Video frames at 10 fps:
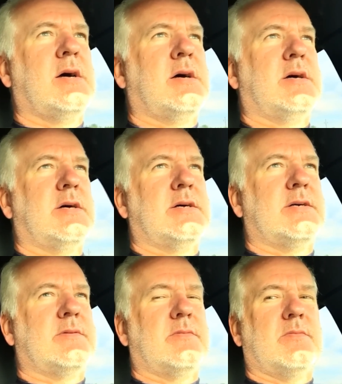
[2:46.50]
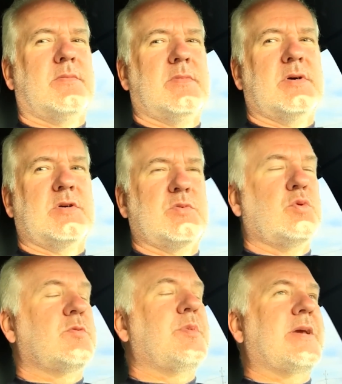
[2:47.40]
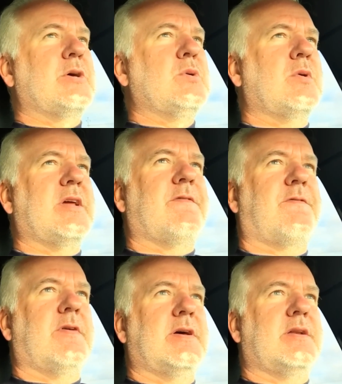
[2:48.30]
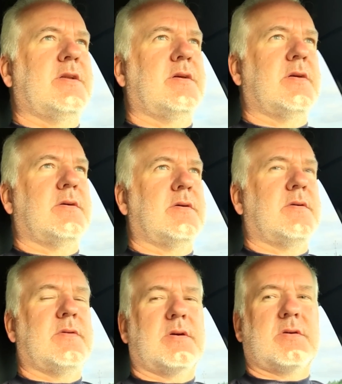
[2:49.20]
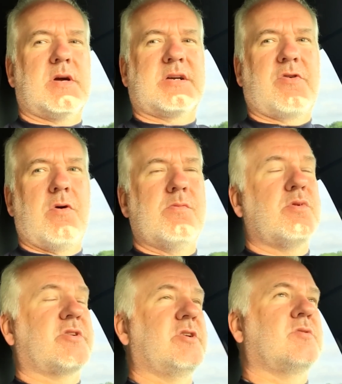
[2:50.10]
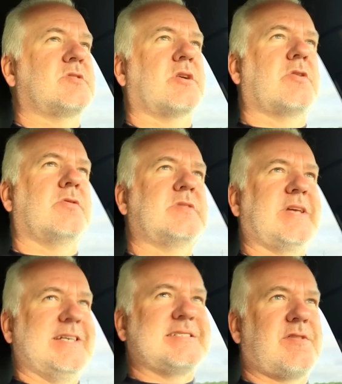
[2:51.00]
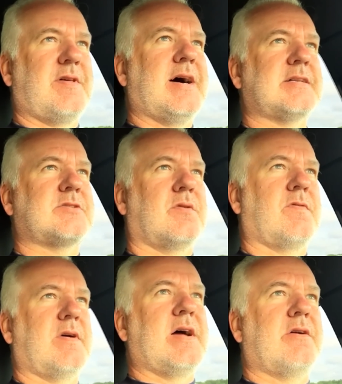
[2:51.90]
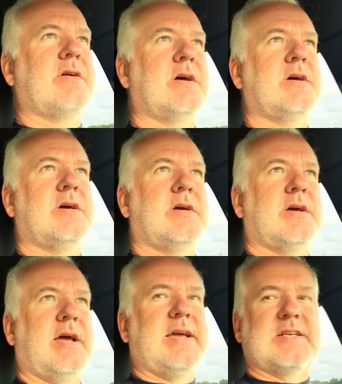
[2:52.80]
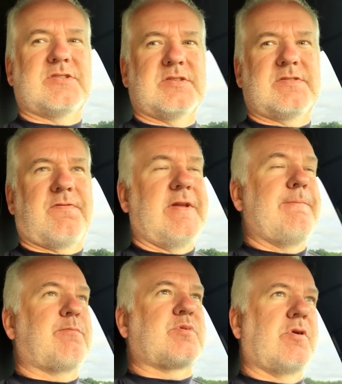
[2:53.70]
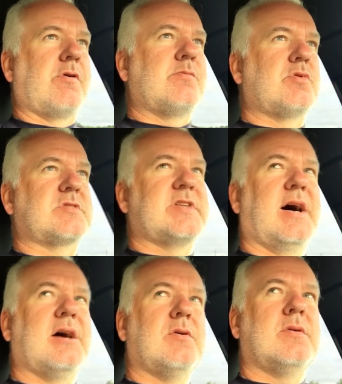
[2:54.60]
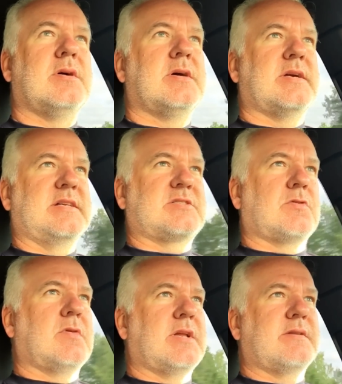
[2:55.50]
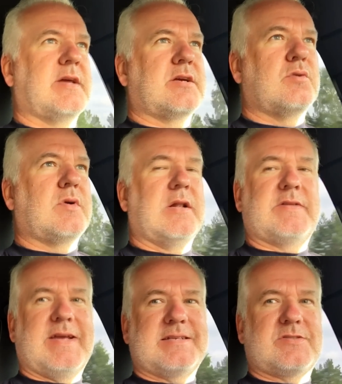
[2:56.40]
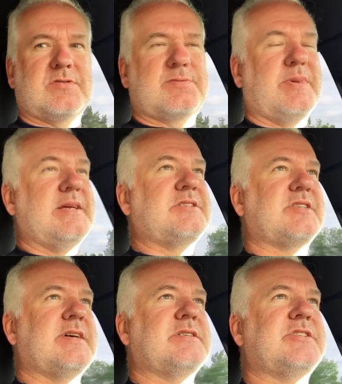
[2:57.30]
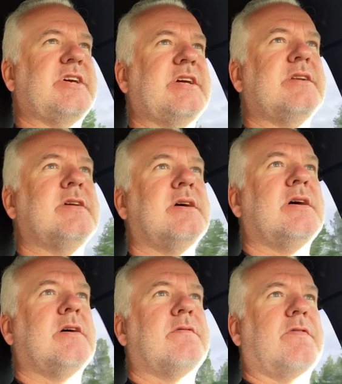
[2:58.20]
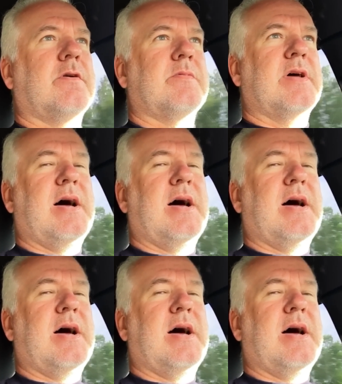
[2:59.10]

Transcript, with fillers: uh, it would be cool if um, a Chromebook user could test that on their Asus Flip Chromebooks now, installing the Google Text to Speech engine from the